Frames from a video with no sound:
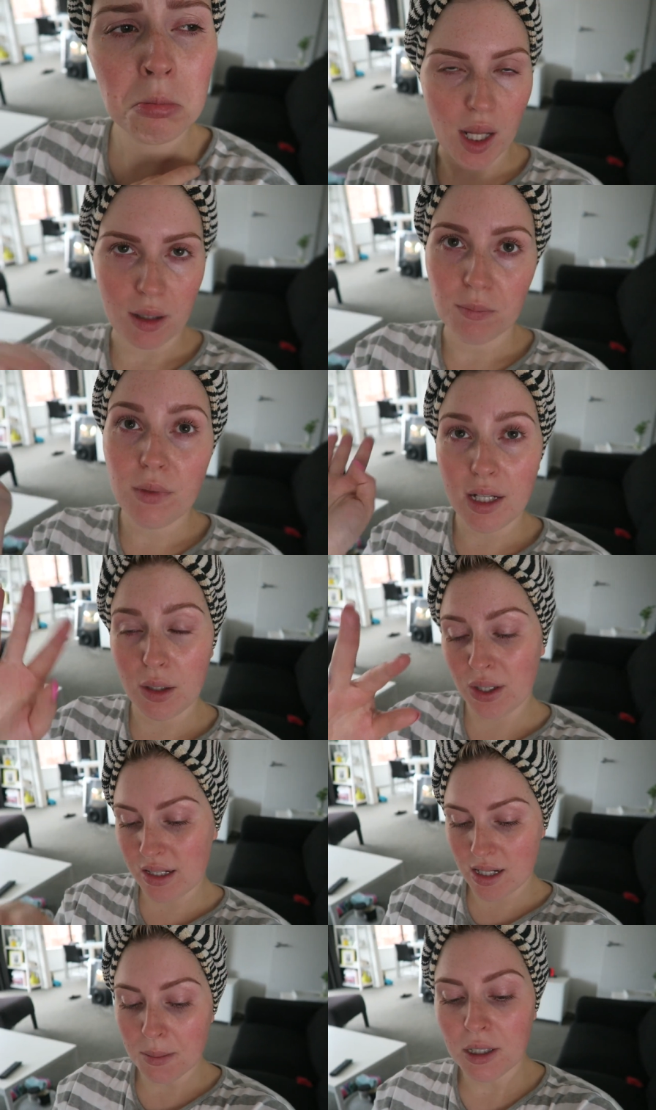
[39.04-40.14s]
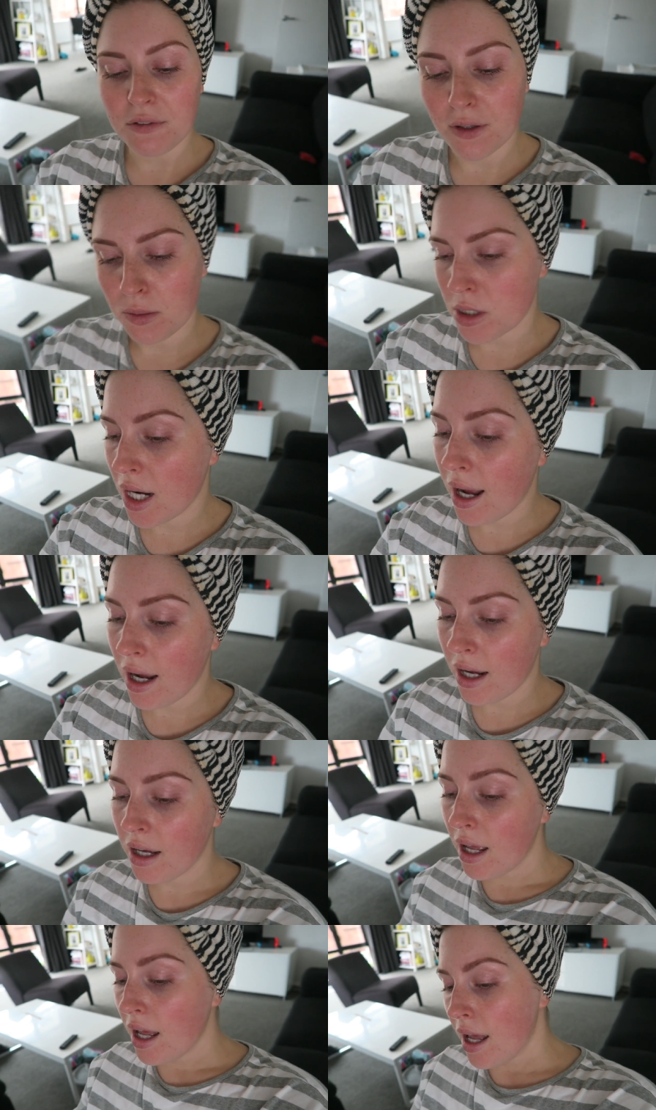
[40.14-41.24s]
yeah anyways i'm gonna film today
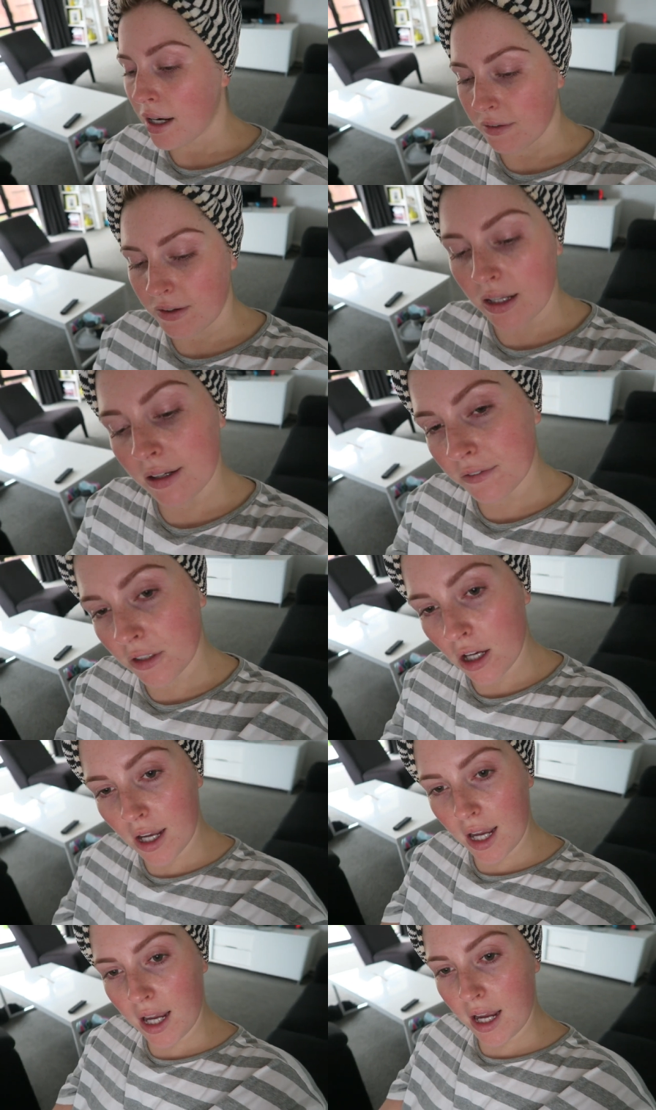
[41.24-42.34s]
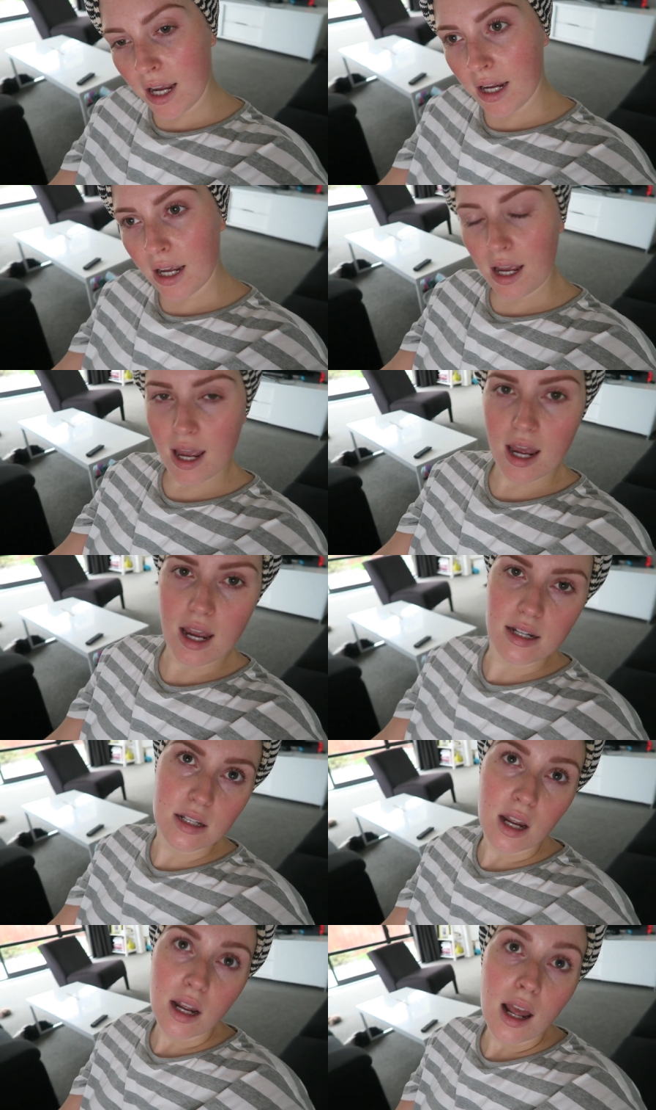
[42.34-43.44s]
and i felt like vlogging and